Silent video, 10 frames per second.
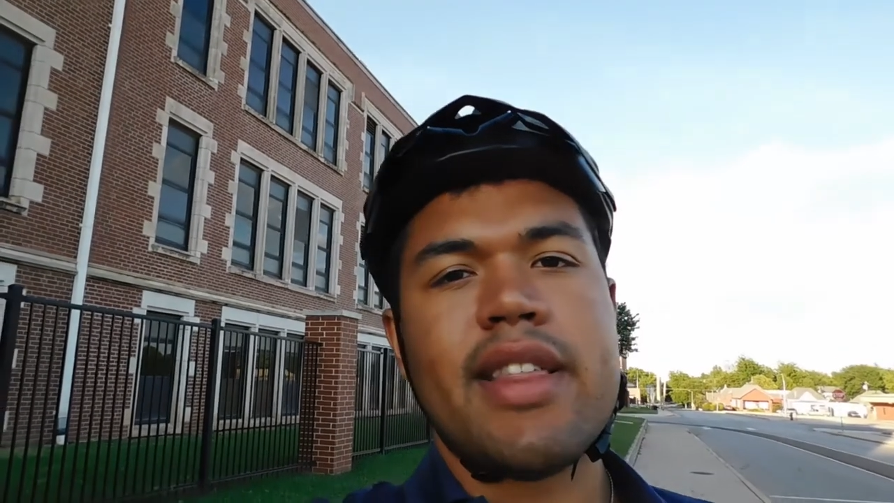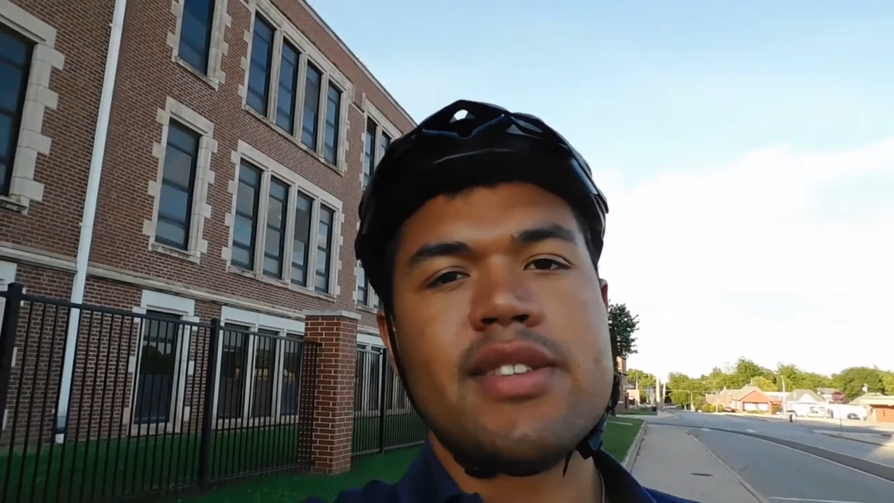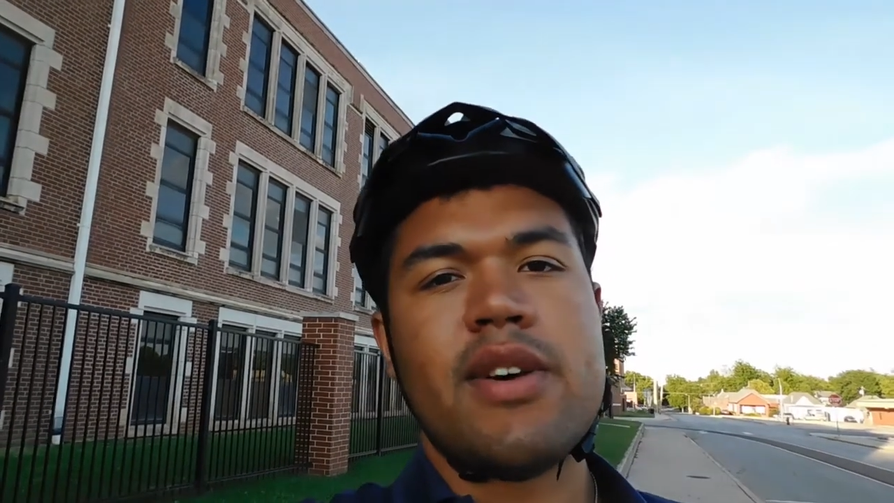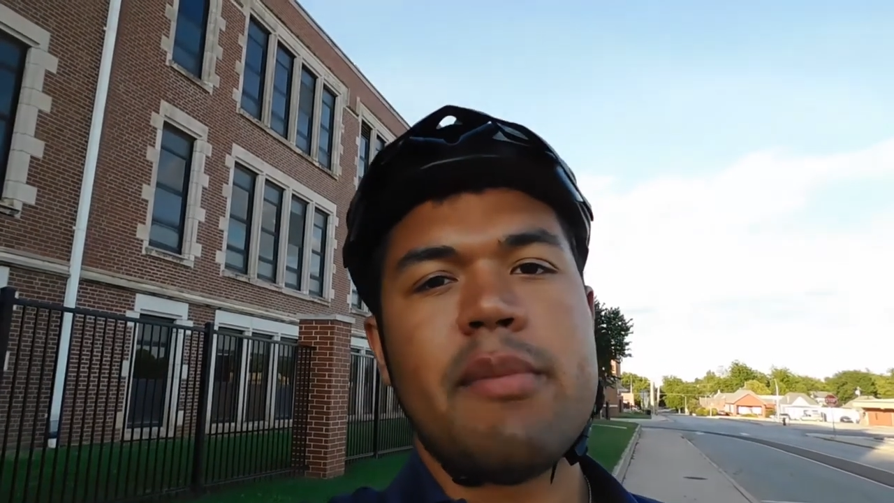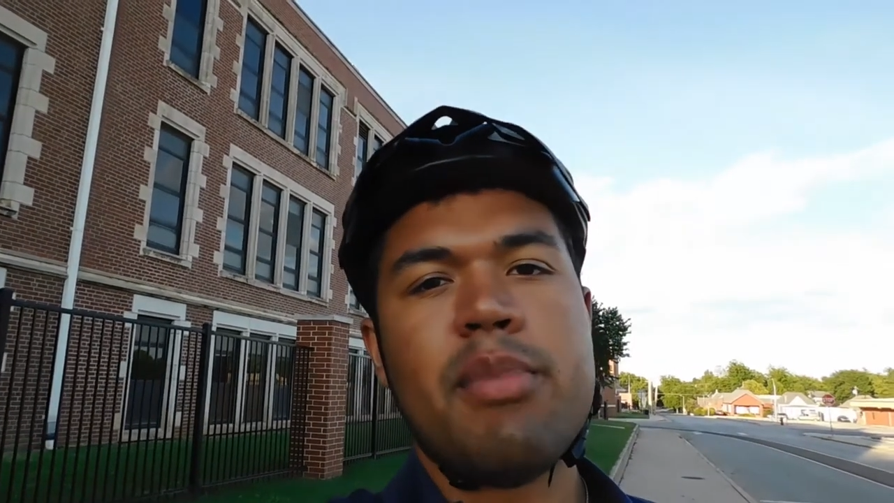
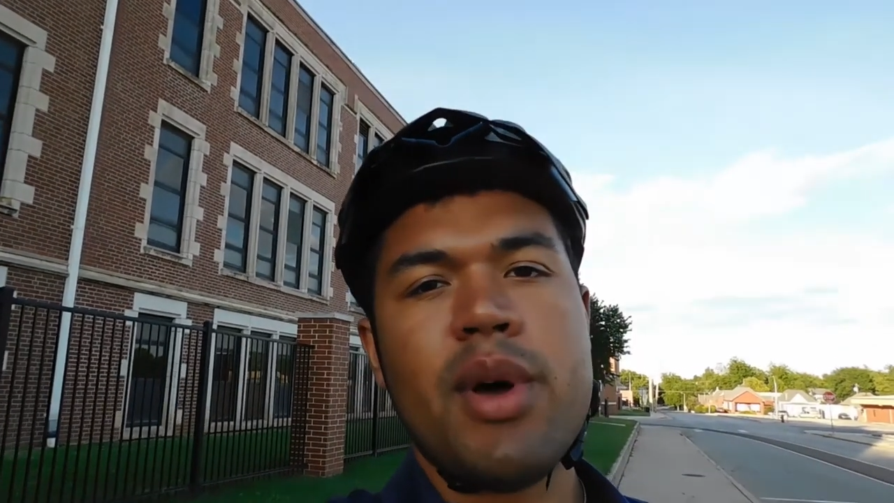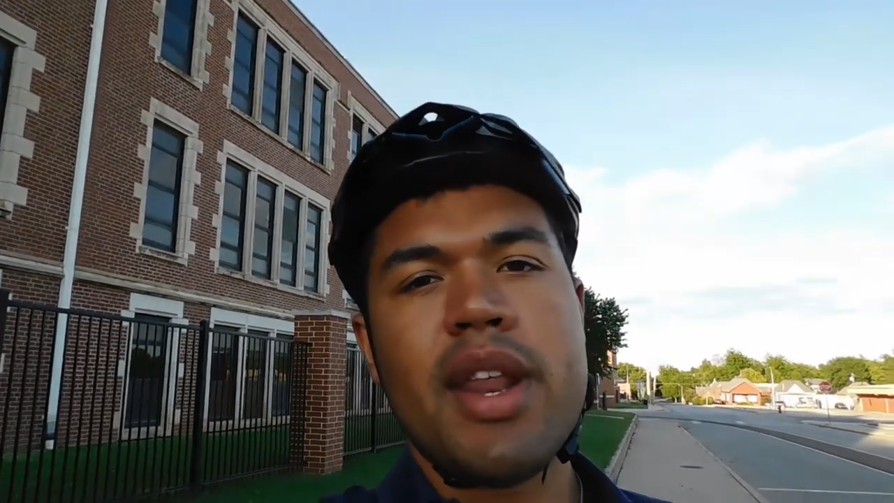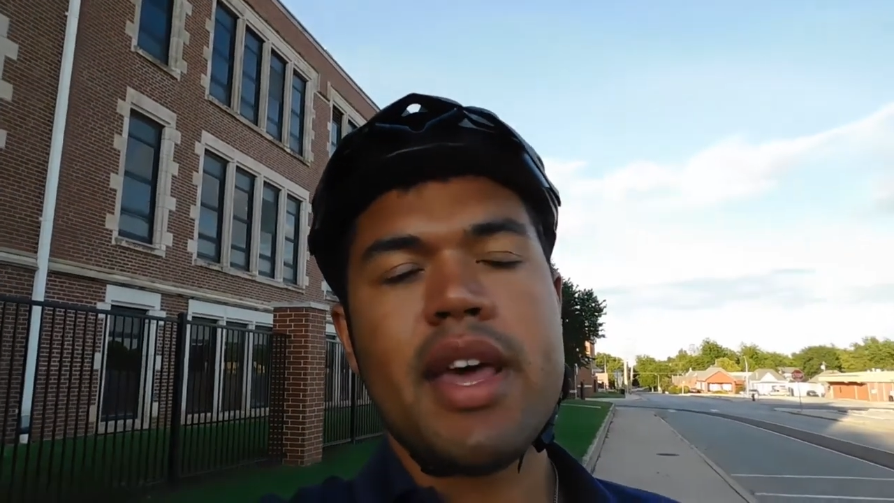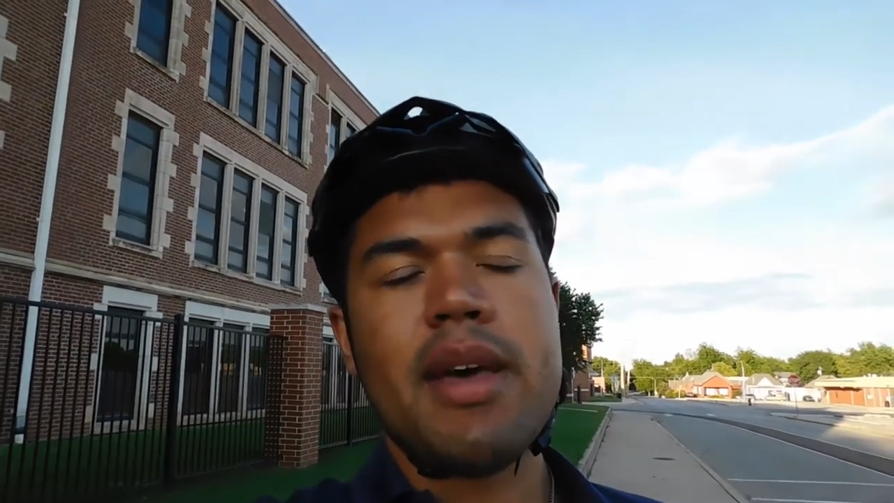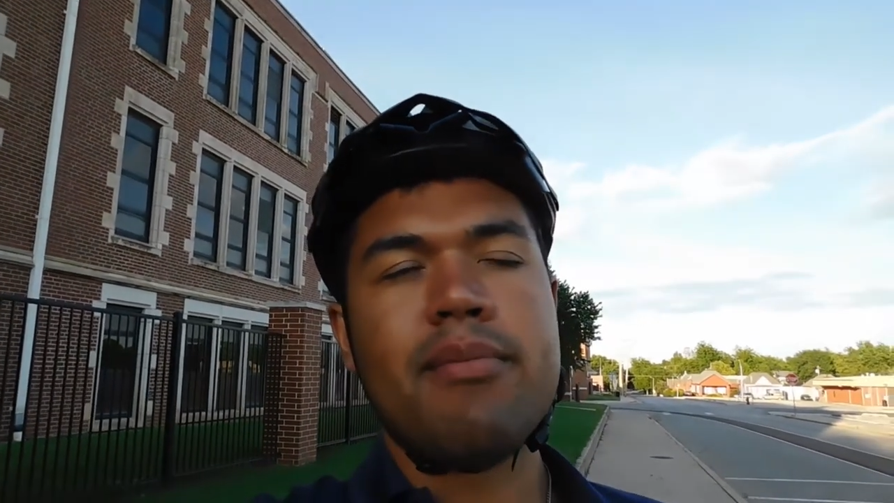that's going to put
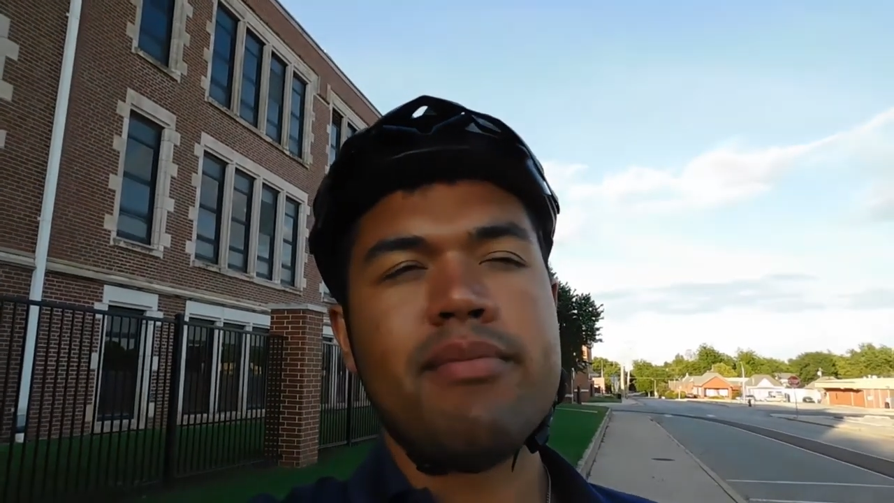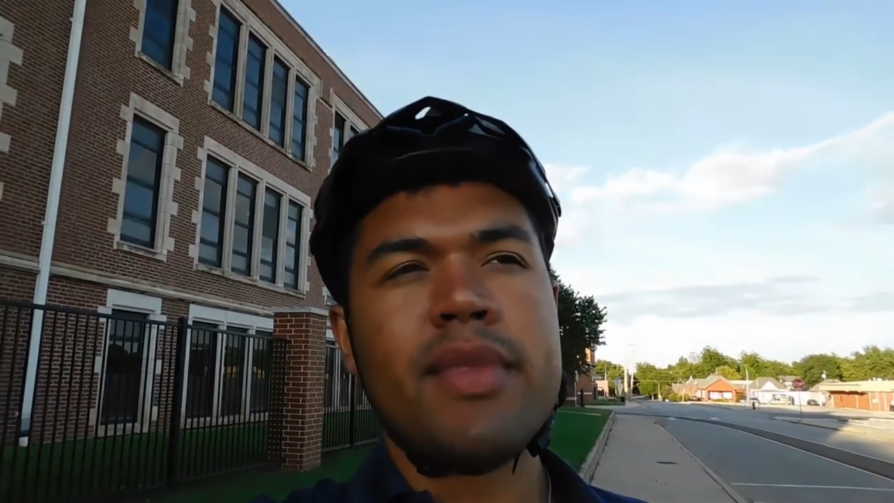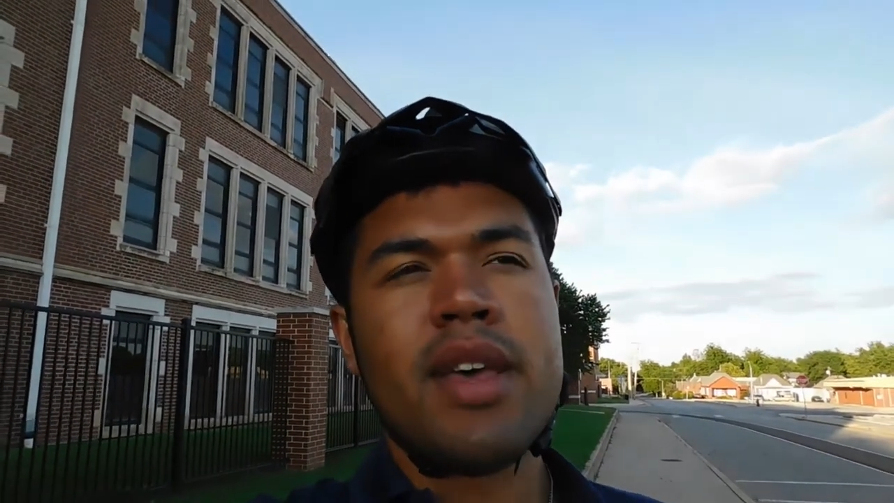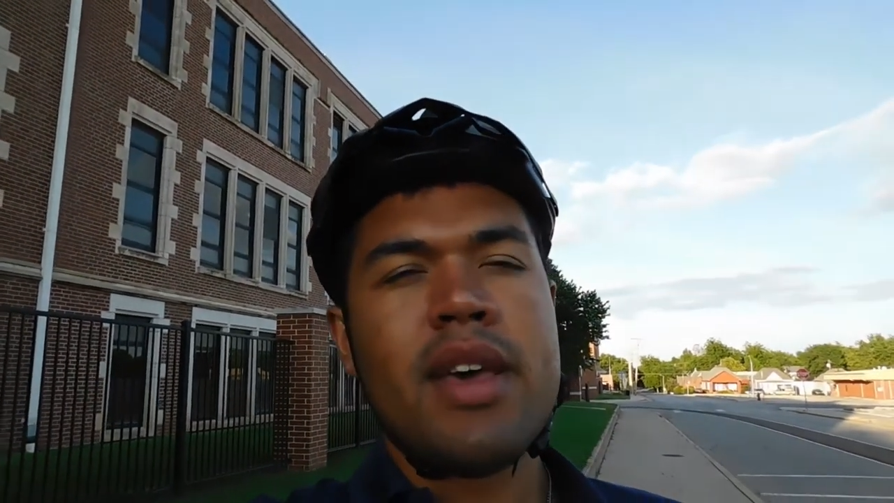him,